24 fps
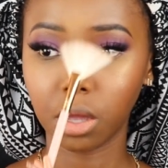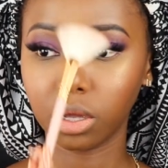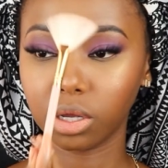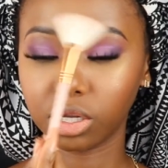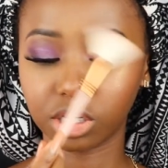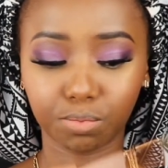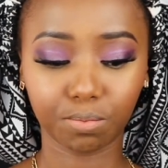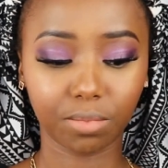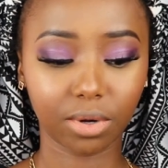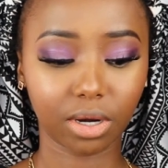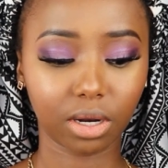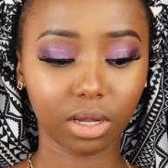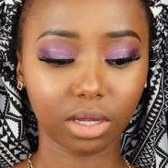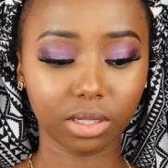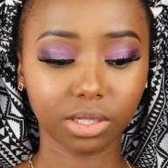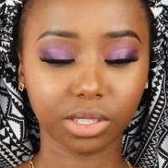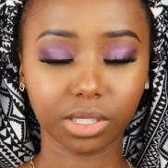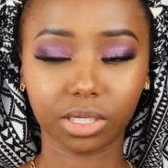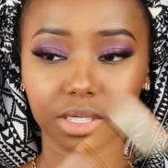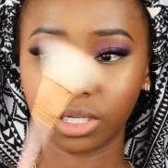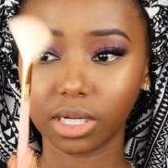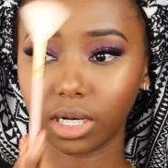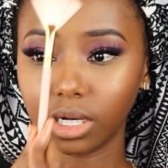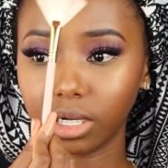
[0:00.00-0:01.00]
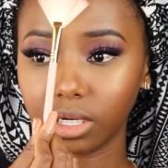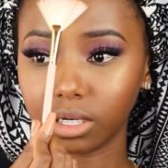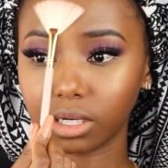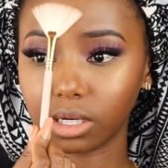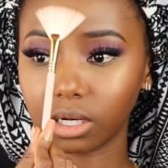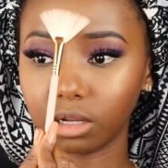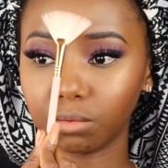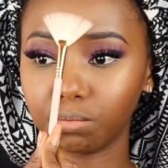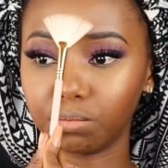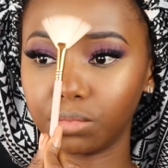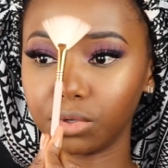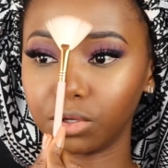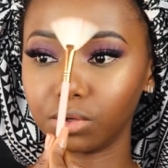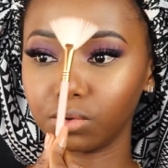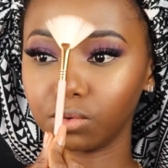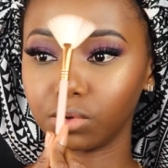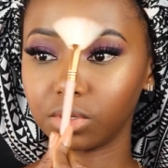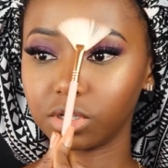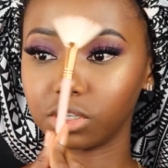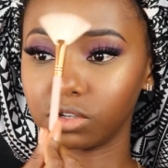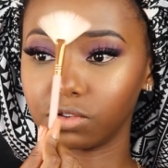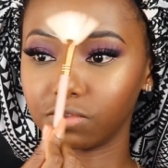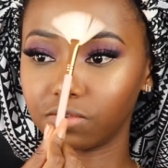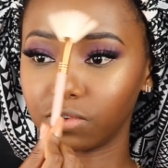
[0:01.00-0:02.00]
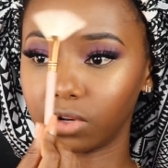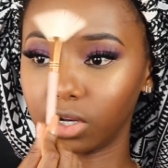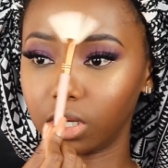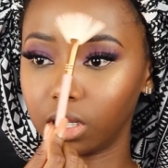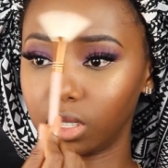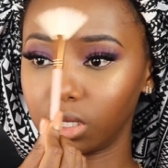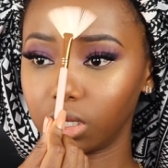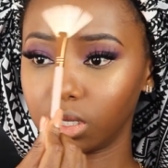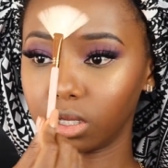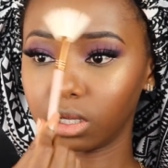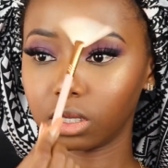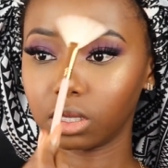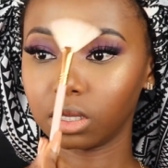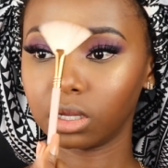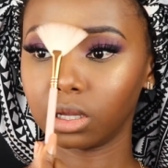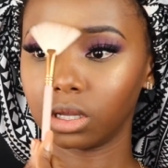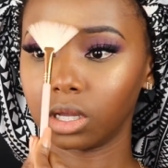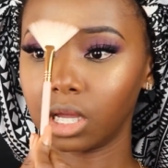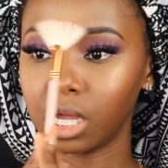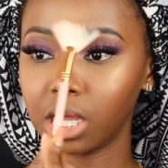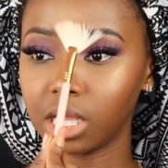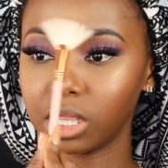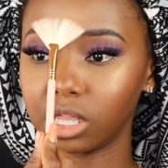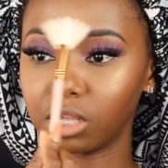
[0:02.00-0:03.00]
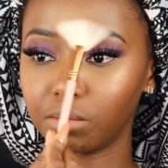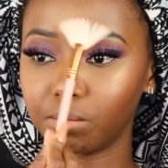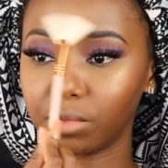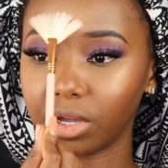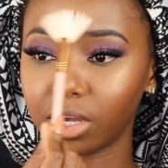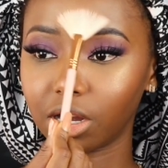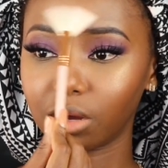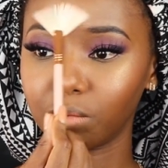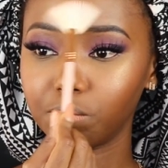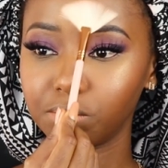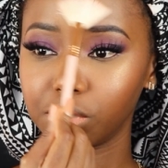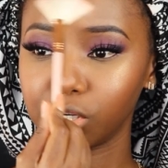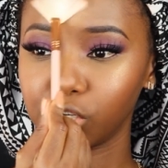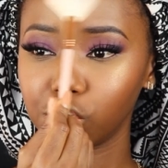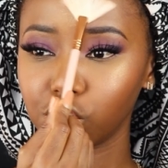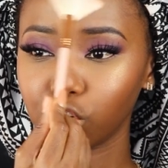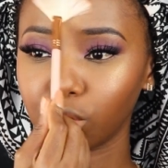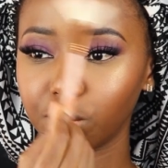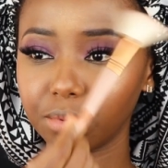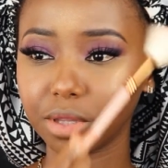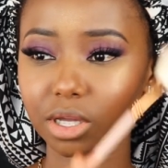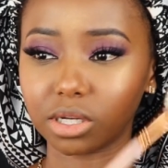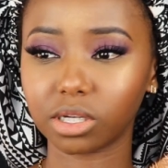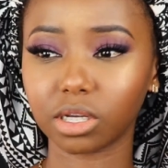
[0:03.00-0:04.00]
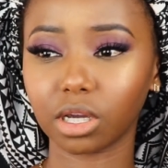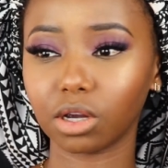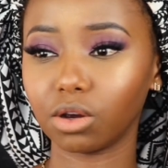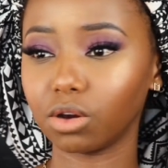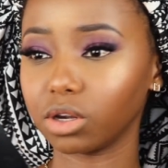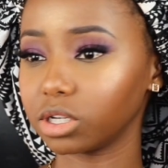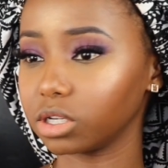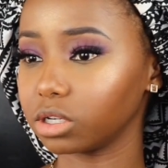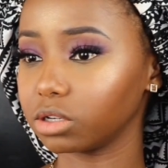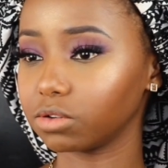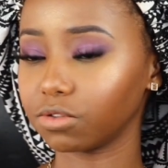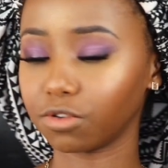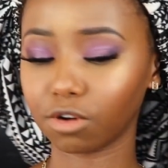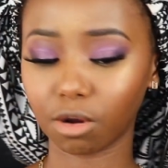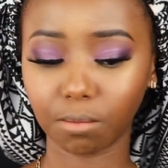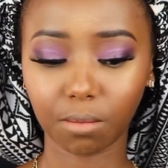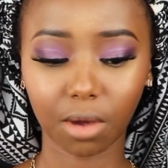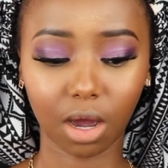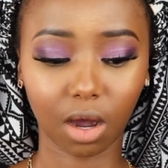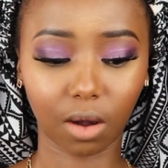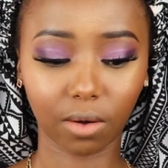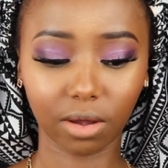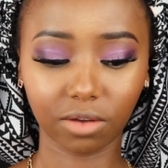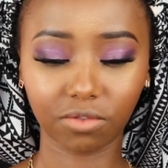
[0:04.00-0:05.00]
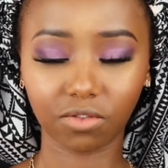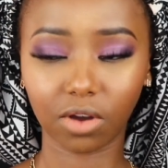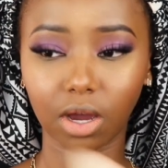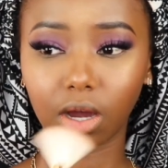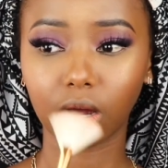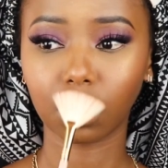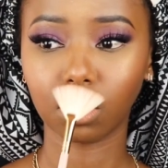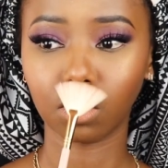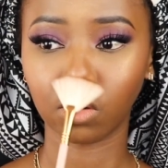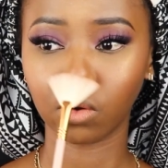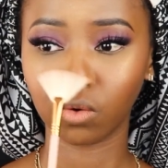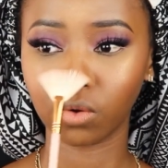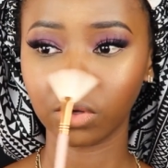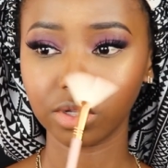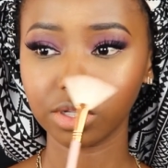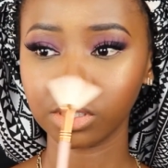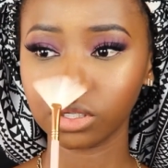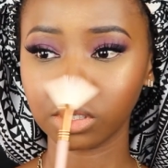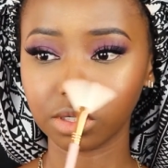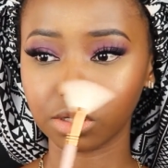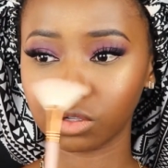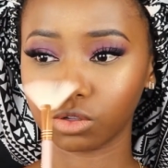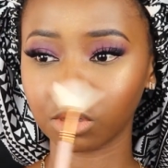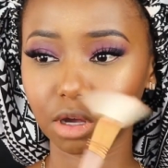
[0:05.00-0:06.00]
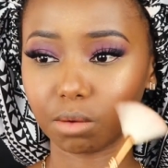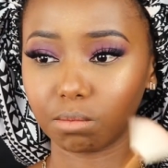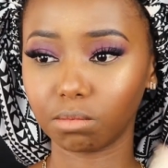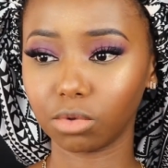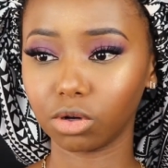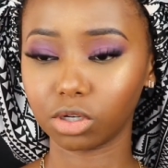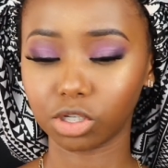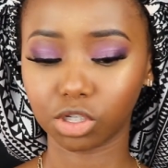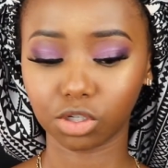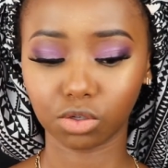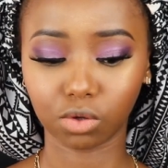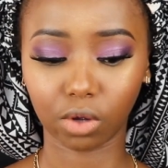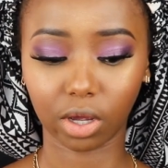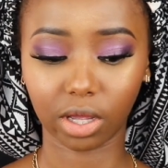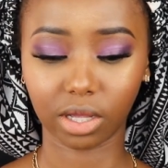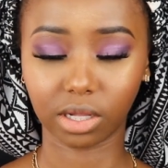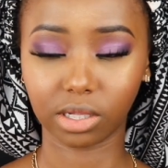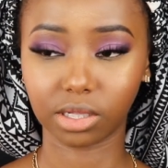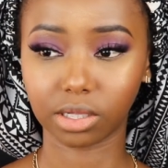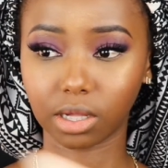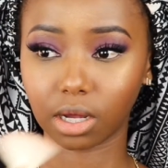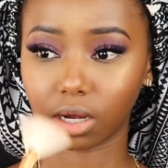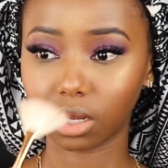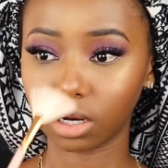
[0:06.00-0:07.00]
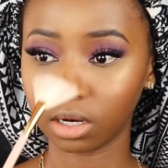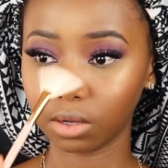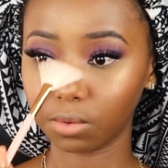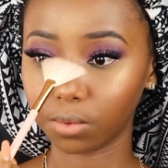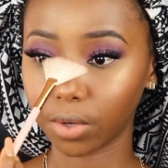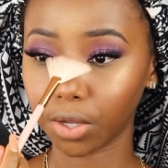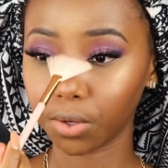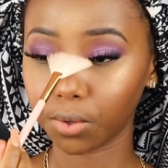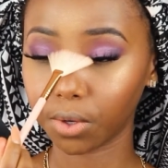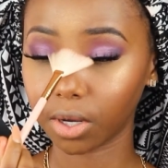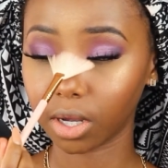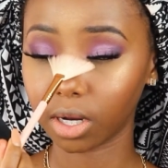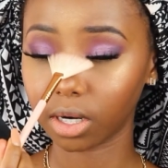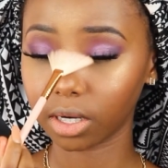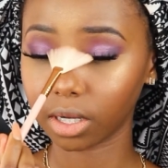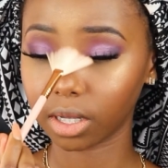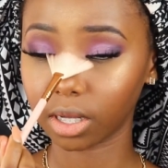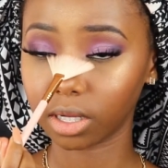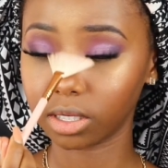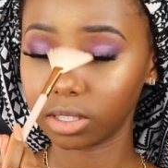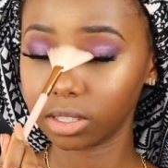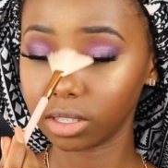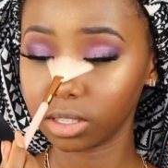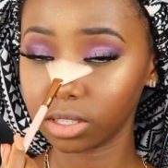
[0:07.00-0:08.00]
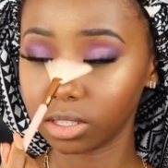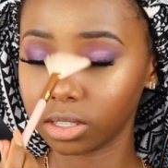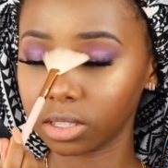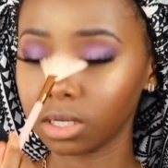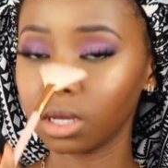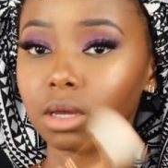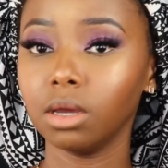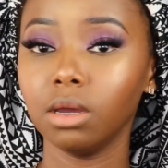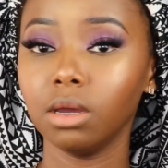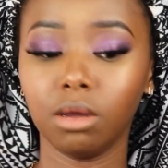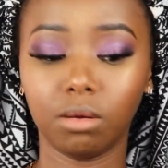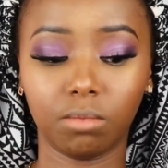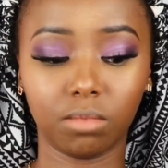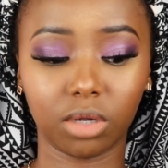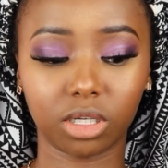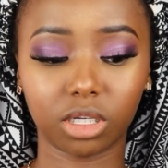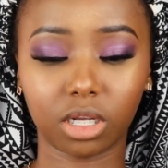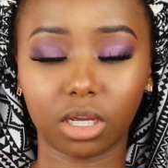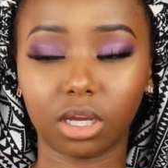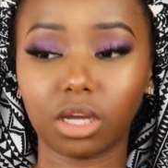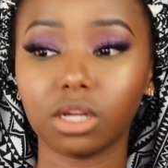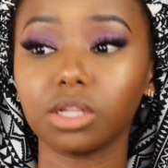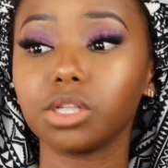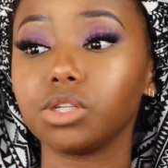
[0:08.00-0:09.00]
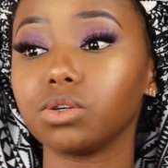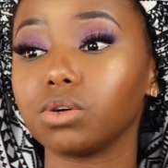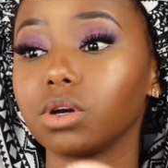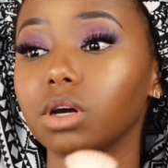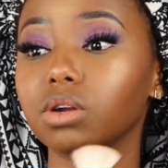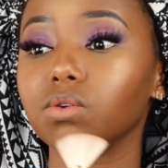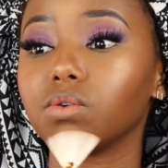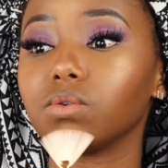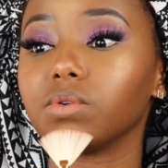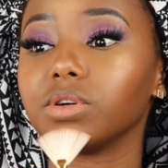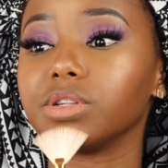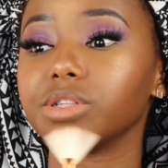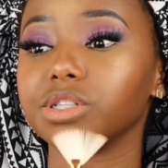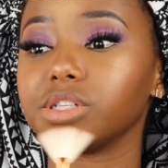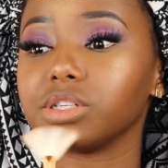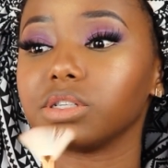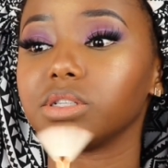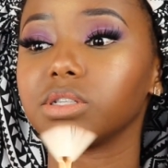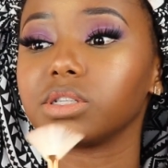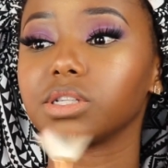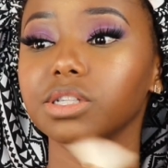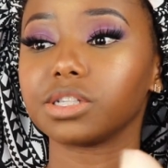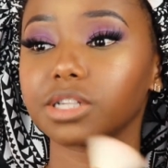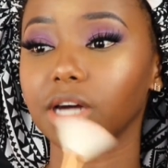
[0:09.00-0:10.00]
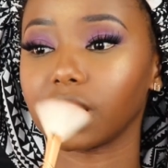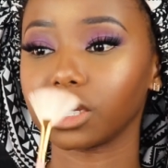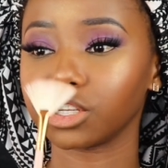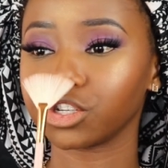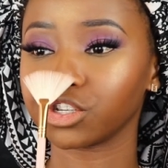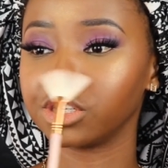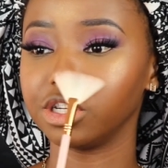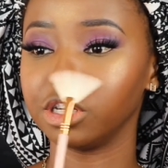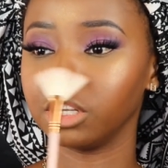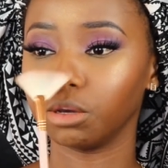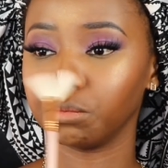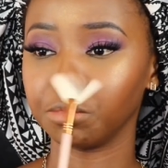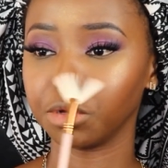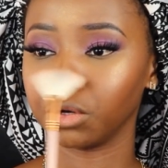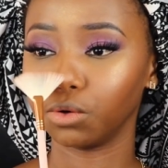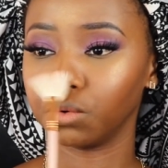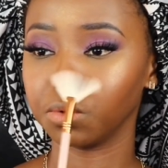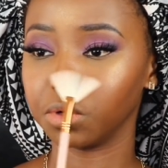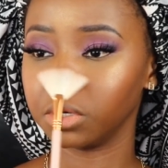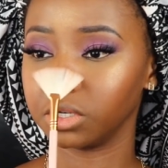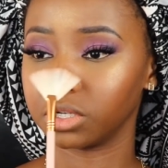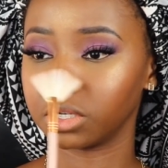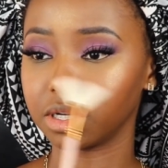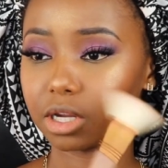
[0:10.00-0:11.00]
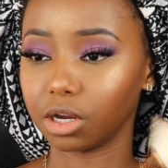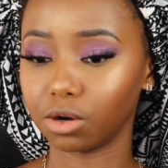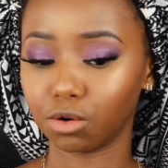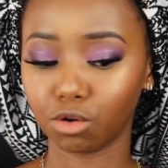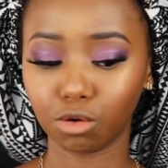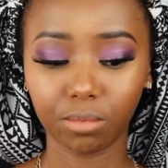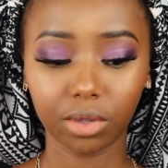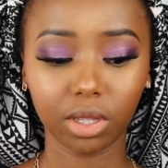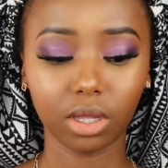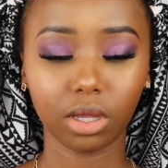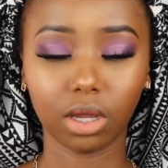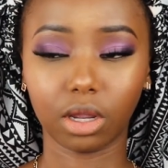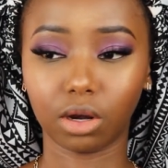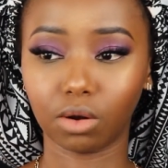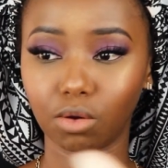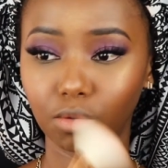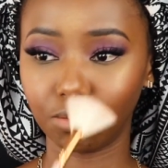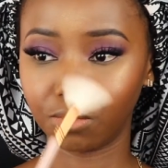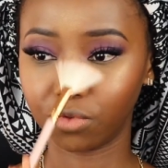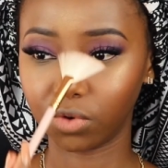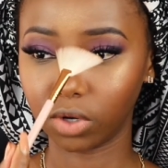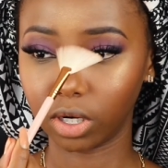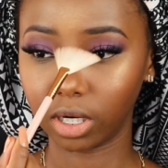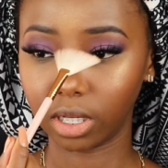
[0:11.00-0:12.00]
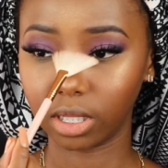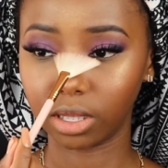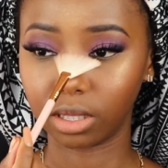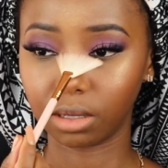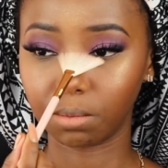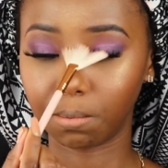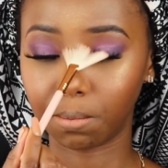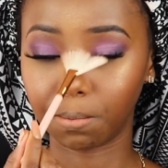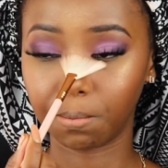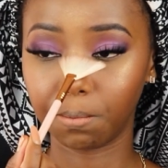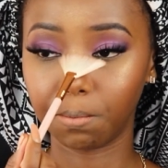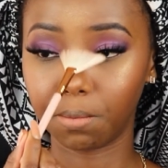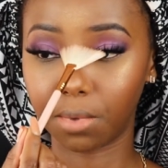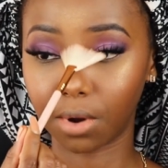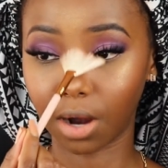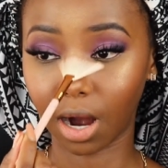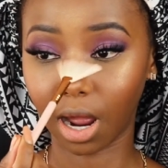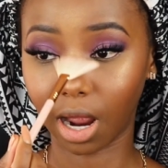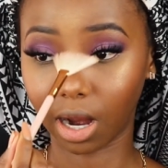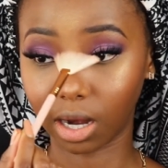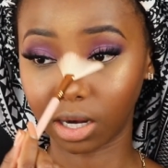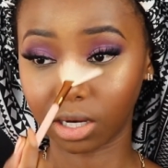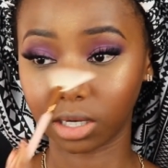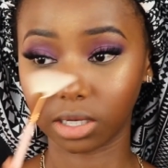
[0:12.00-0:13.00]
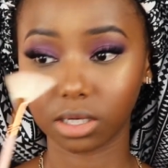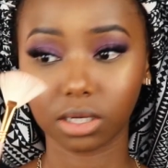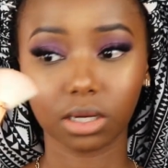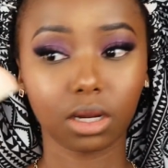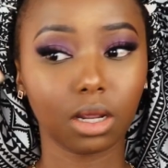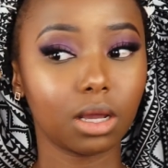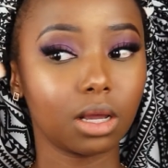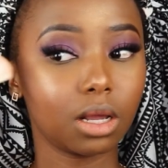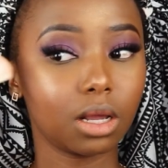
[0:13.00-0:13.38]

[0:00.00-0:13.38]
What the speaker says: It blends really beautifully. The makeup shop that I got it from, however, closed, so I'm not sure exactly where you can get it, but I guess you can always just search DEMIGOLD NAIROBI and hopefully the brand